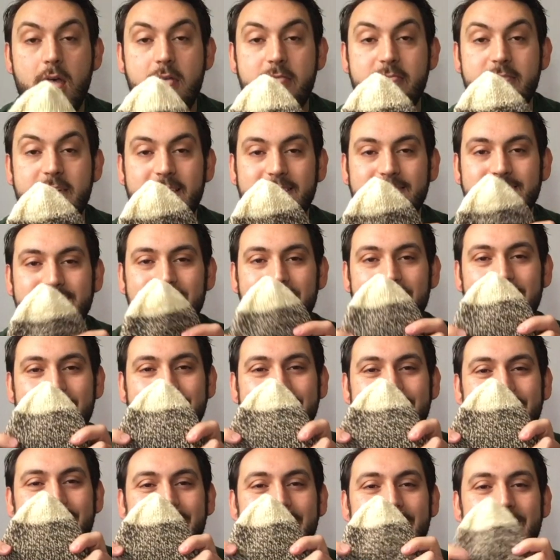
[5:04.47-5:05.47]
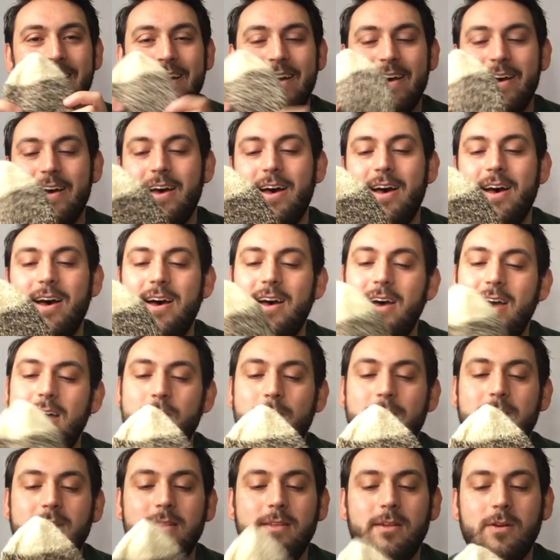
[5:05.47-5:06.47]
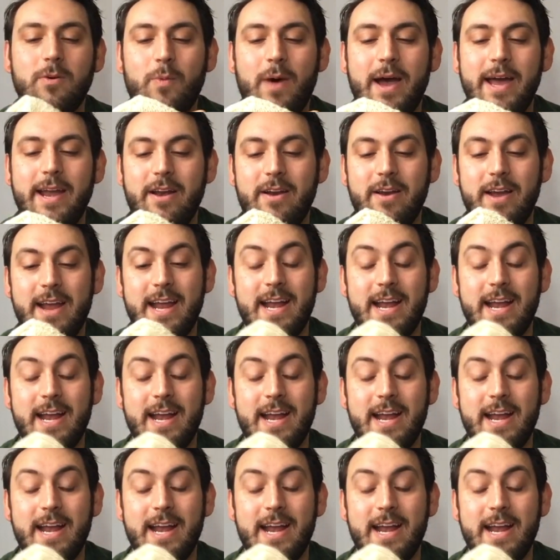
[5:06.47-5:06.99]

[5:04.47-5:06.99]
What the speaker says: that said, I went a little wider,